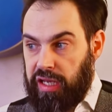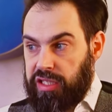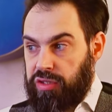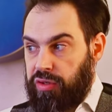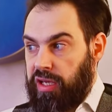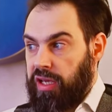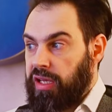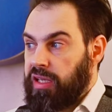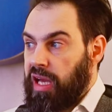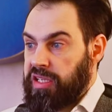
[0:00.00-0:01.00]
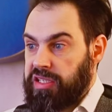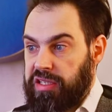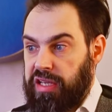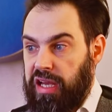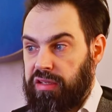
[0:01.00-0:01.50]
So it has
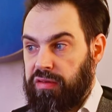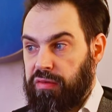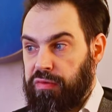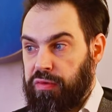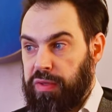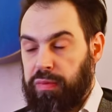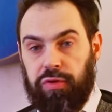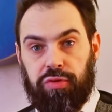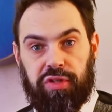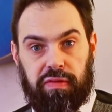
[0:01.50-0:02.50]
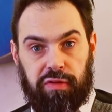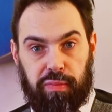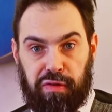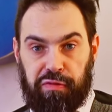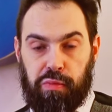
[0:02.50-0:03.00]
led for people to develop
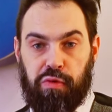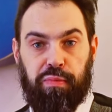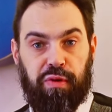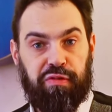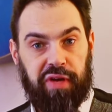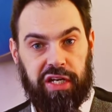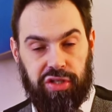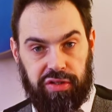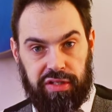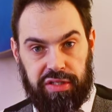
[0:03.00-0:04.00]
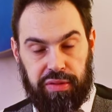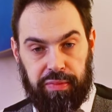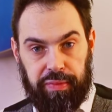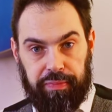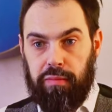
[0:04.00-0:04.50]
a form of perfectionism.